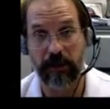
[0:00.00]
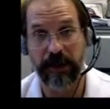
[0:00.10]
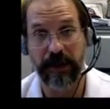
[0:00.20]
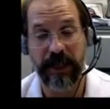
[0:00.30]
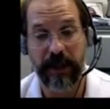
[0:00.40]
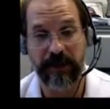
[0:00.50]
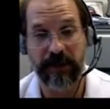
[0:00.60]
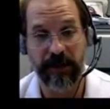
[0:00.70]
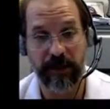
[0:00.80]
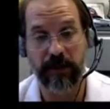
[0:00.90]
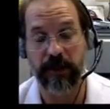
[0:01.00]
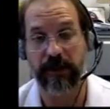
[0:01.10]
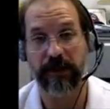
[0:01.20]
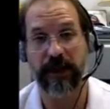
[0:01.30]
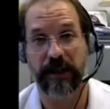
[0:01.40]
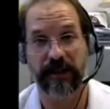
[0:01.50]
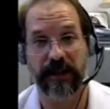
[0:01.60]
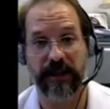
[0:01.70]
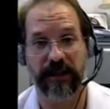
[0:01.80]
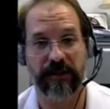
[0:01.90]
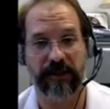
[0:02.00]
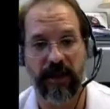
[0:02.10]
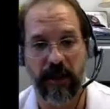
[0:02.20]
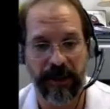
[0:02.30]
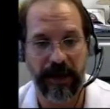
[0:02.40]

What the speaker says: But in a laboratory, you could. You could elevate the levels of carbon